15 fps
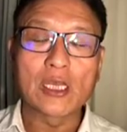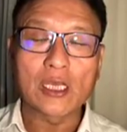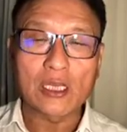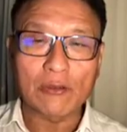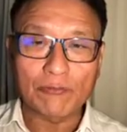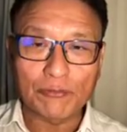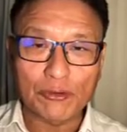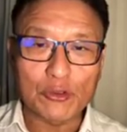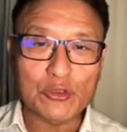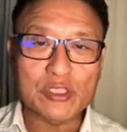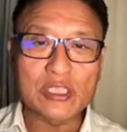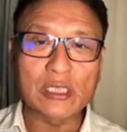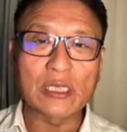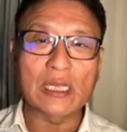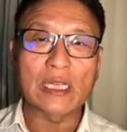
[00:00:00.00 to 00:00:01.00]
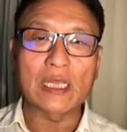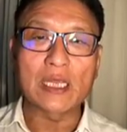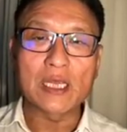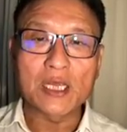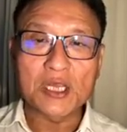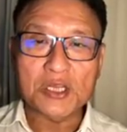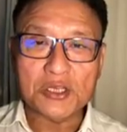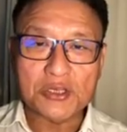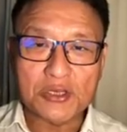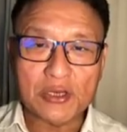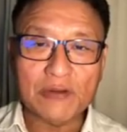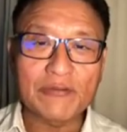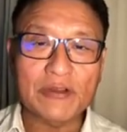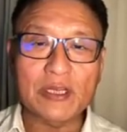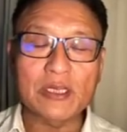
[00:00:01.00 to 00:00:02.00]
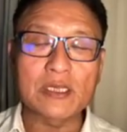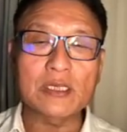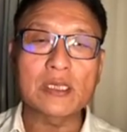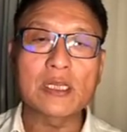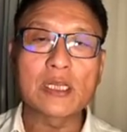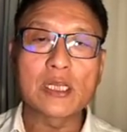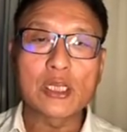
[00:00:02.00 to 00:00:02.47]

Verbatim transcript: confusingly driven